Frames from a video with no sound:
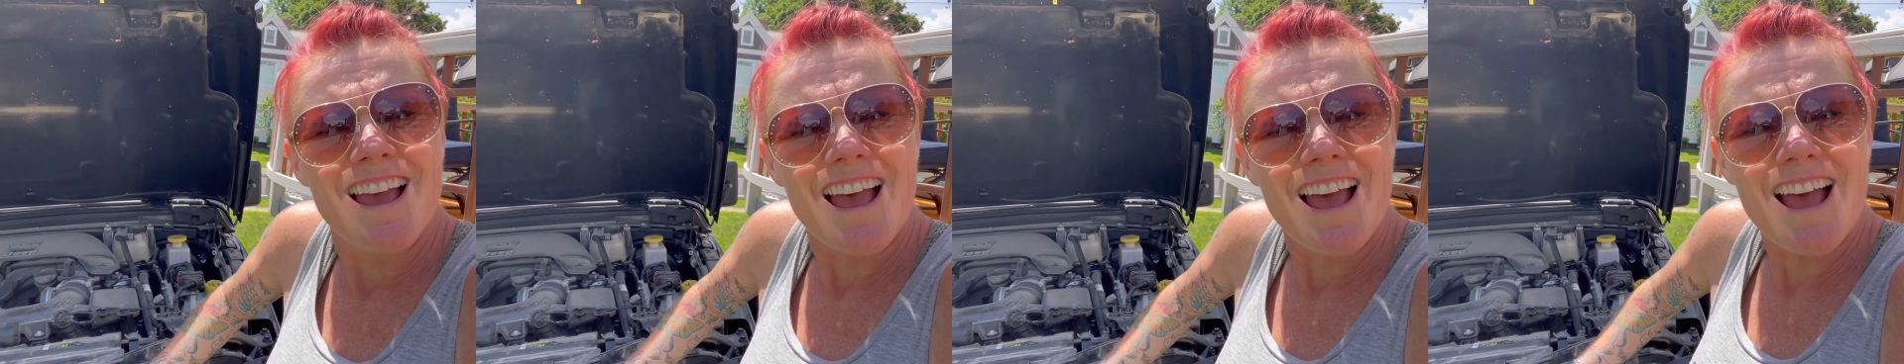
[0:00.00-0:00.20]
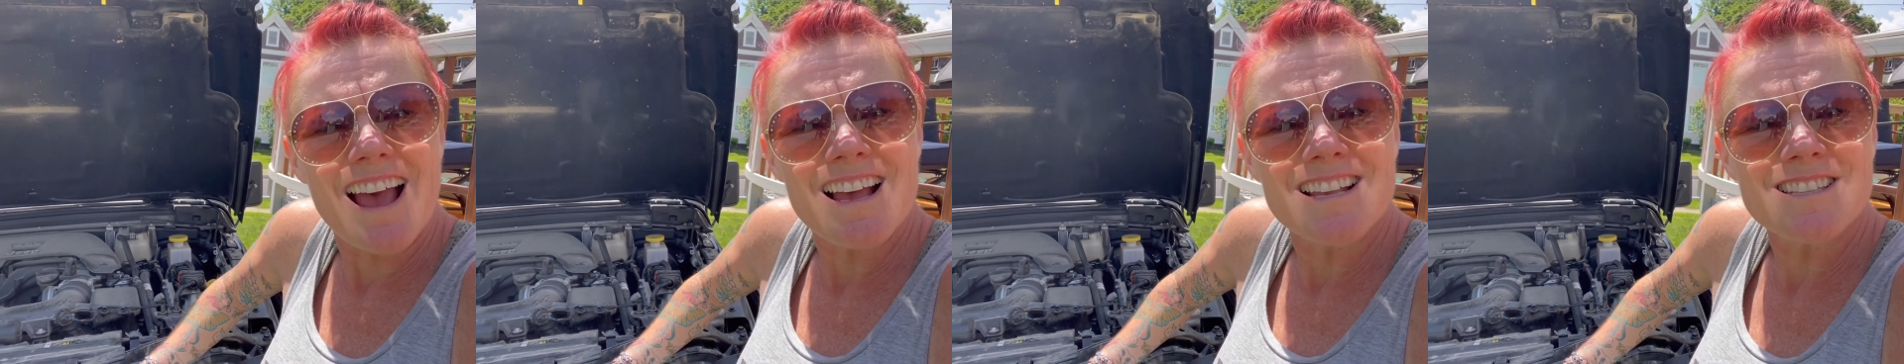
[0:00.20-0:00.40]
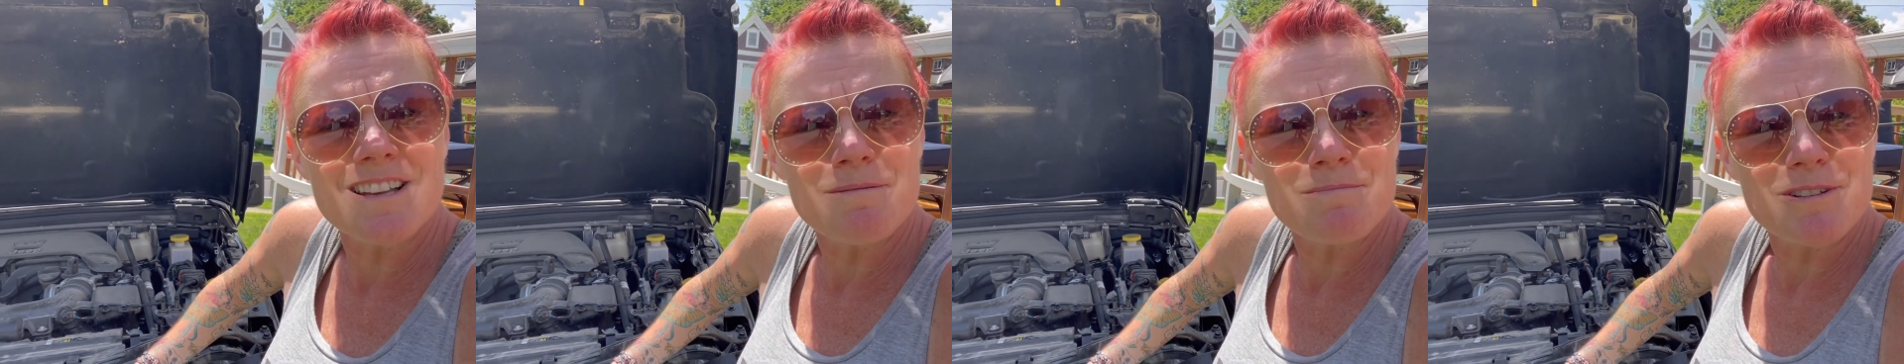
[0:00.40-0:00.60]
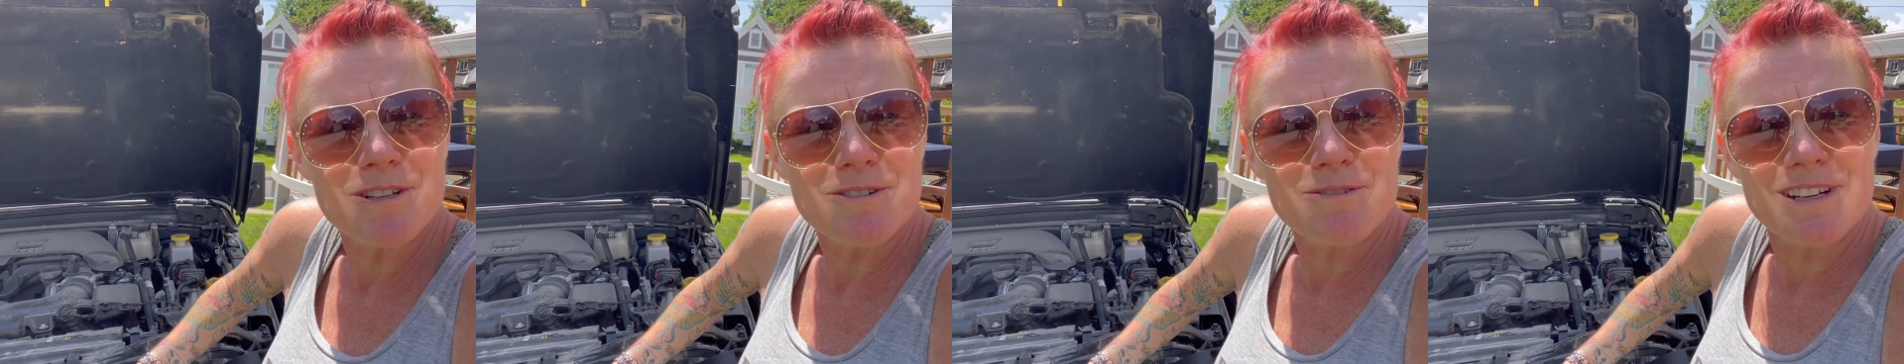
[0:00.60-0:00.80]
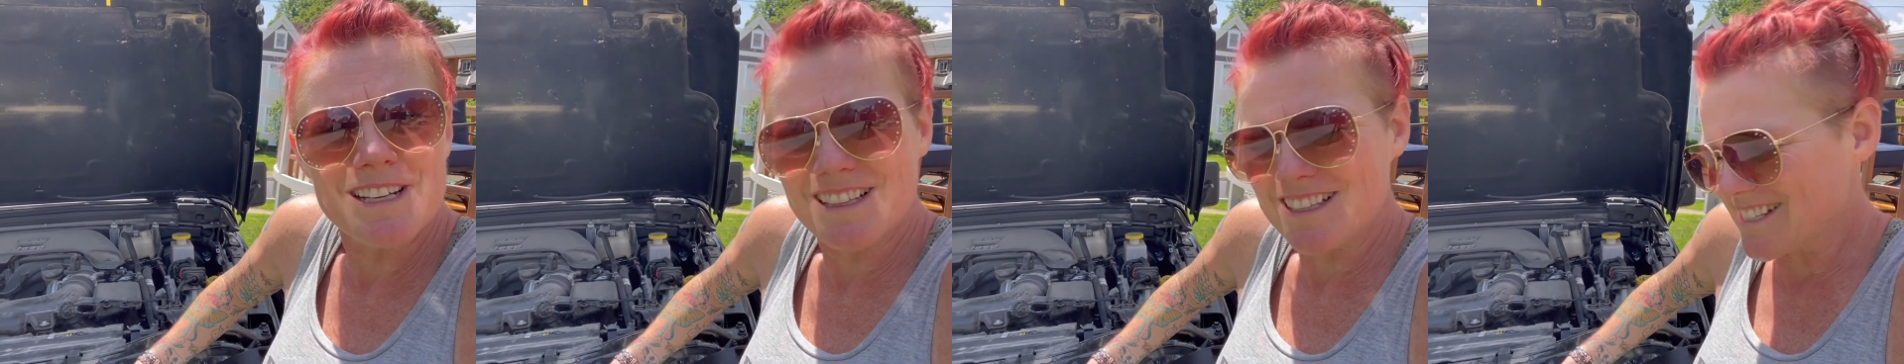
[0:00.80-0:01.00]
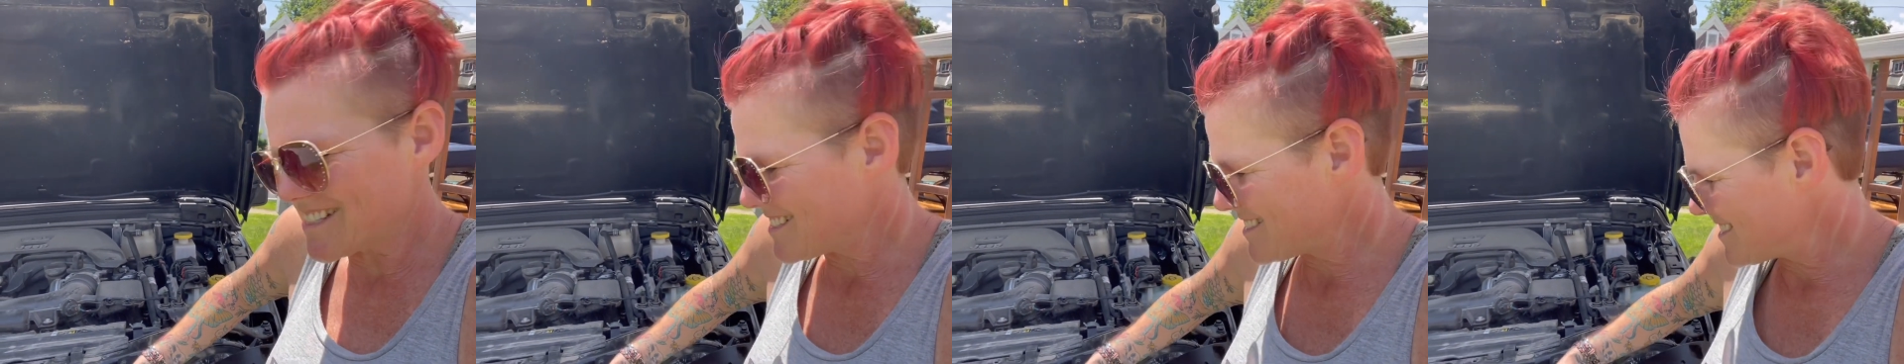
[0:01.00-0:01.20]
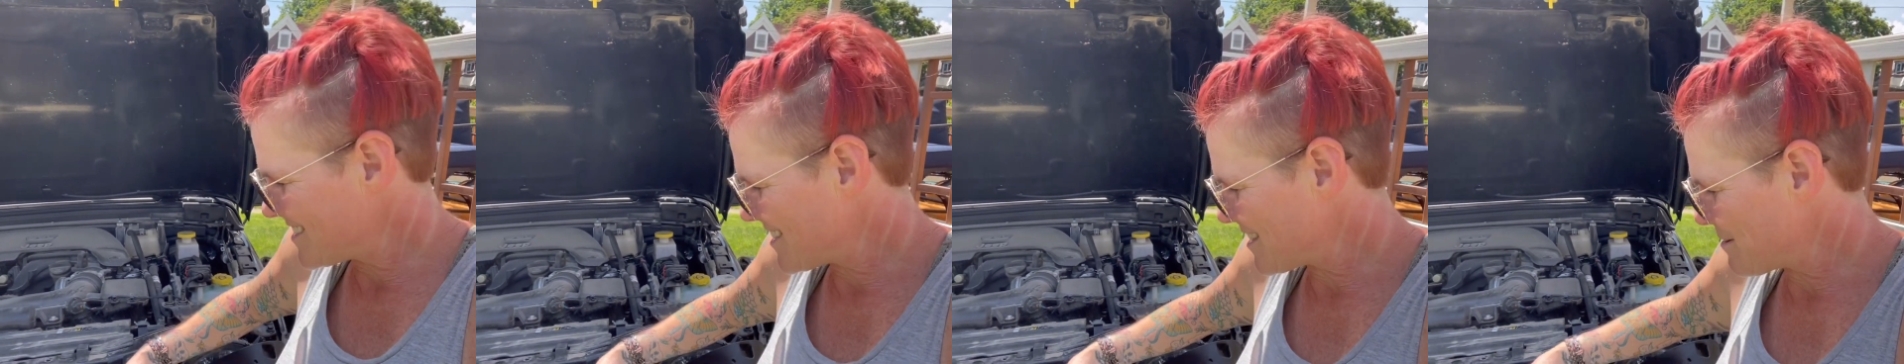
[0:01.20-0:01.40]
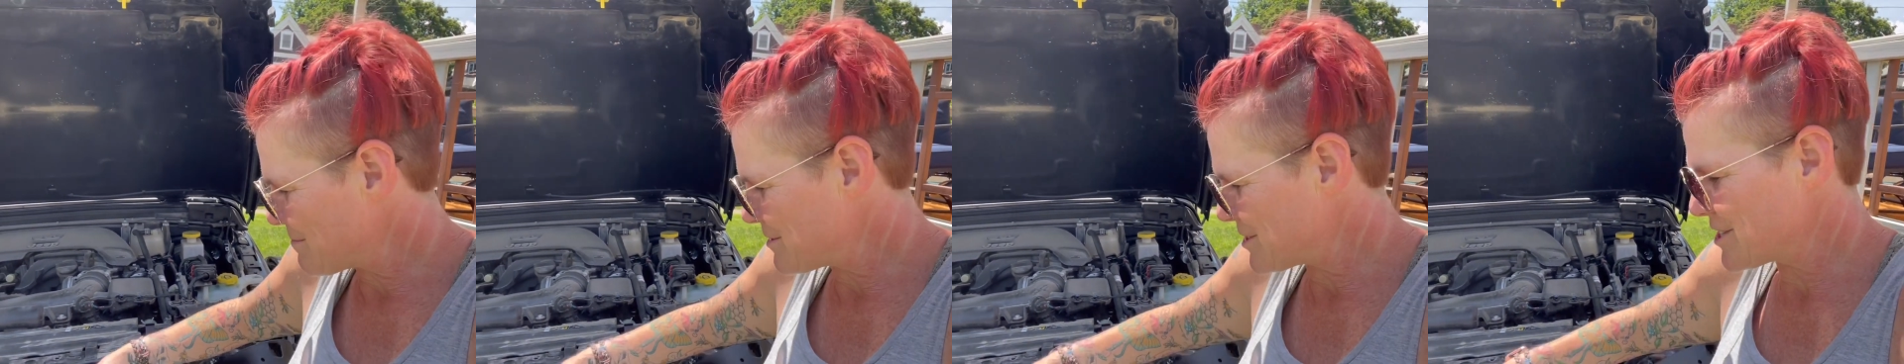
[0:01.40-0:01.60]
as I'm doing this and
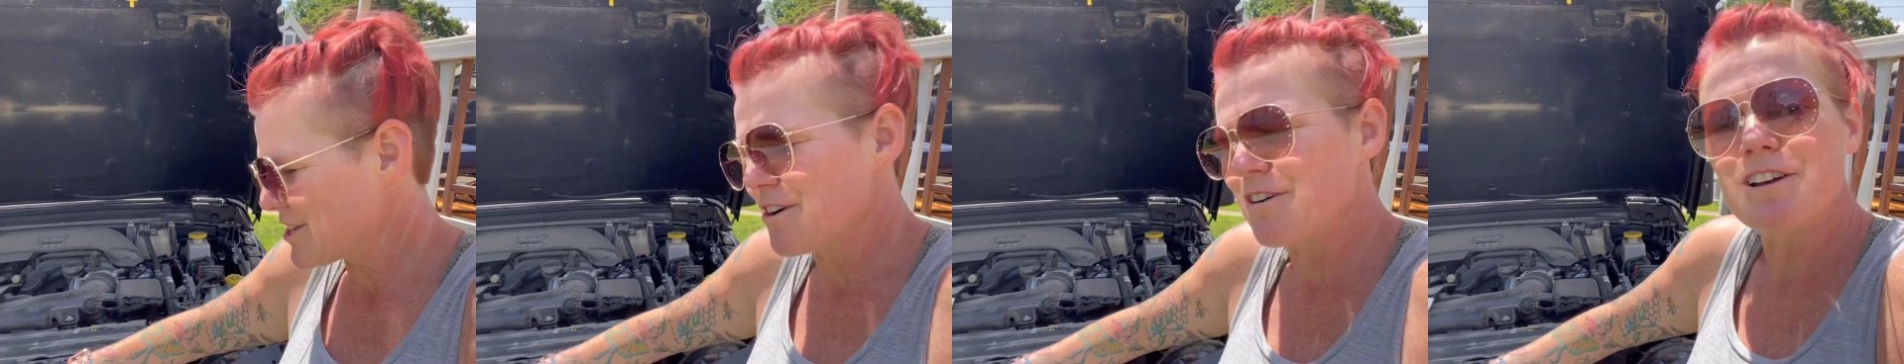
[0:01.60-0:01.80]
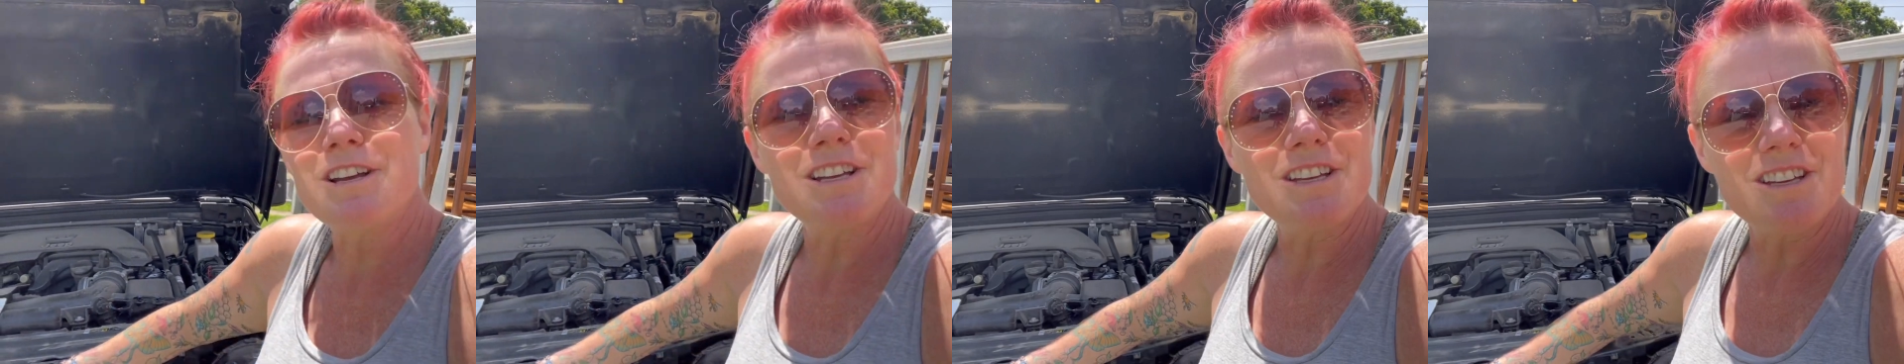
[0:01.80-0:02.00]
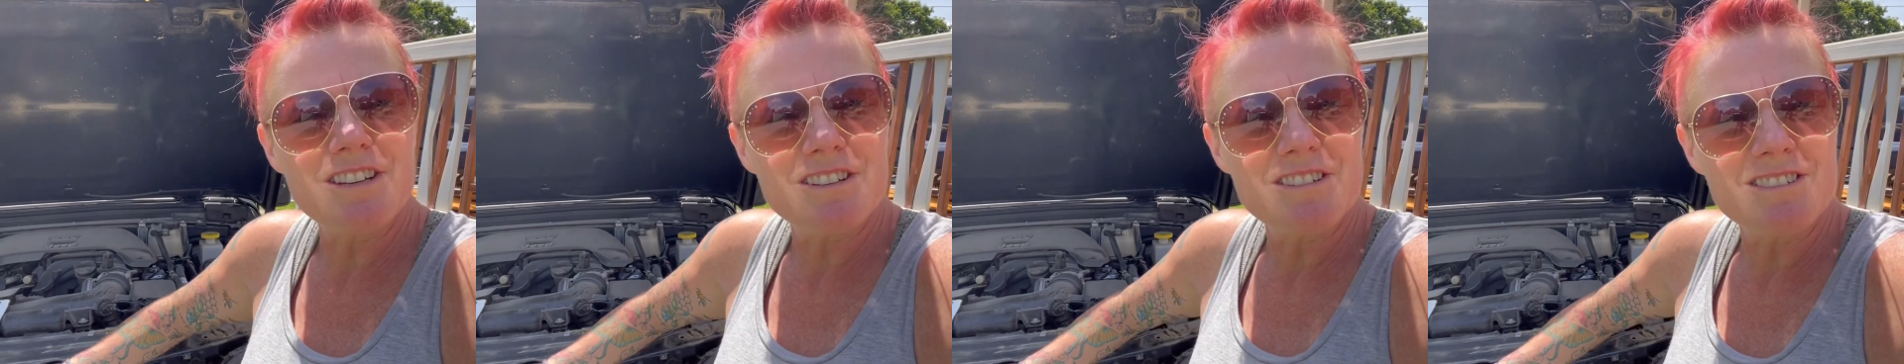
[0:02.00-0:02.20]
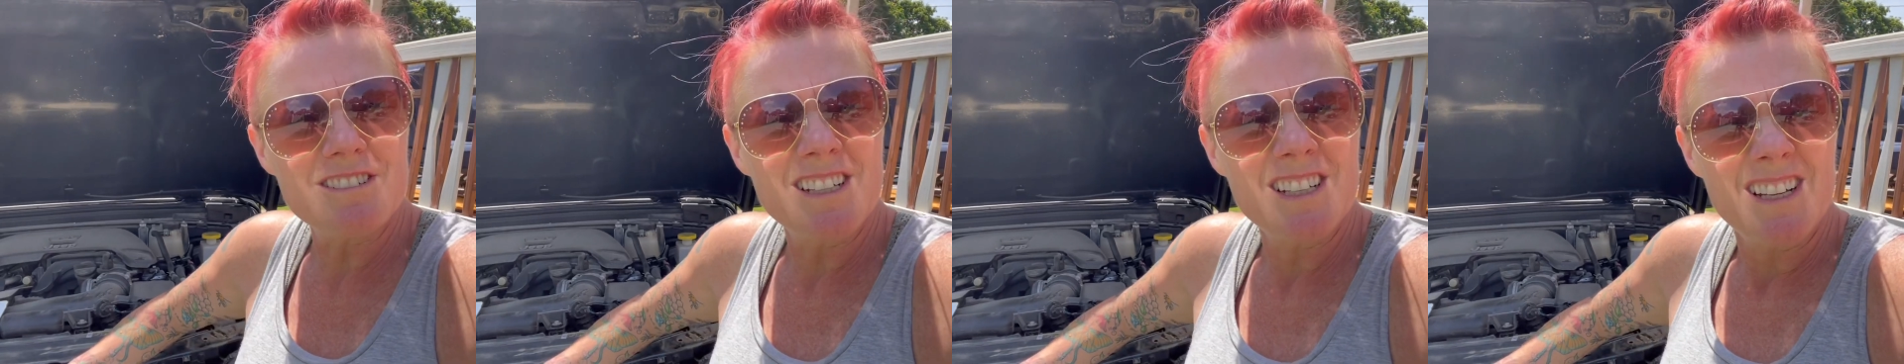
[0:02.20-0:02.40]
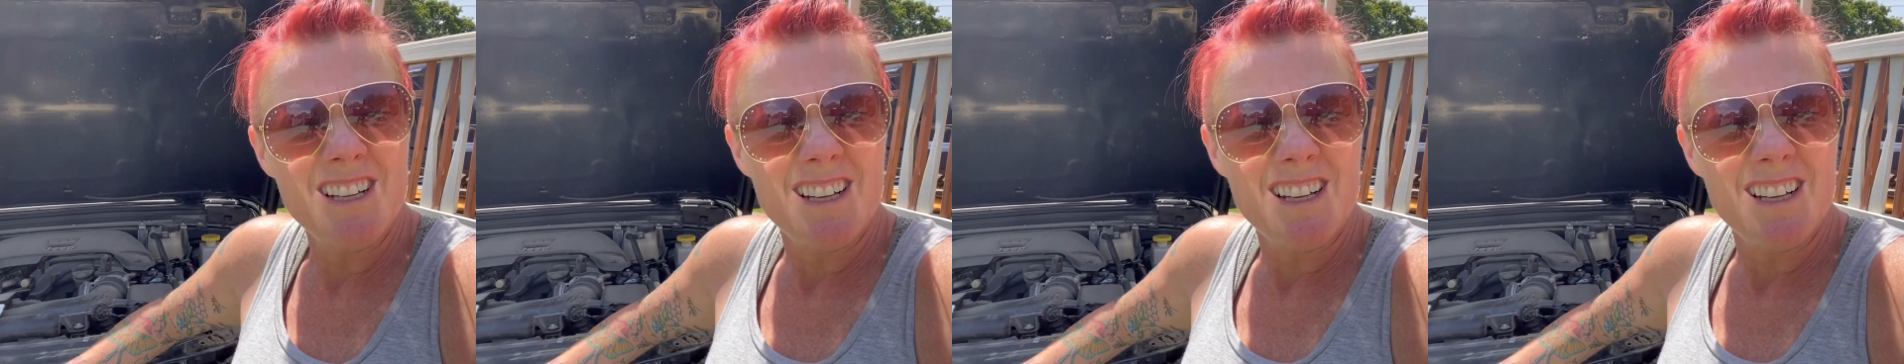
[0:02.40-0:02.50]
I'm showing you,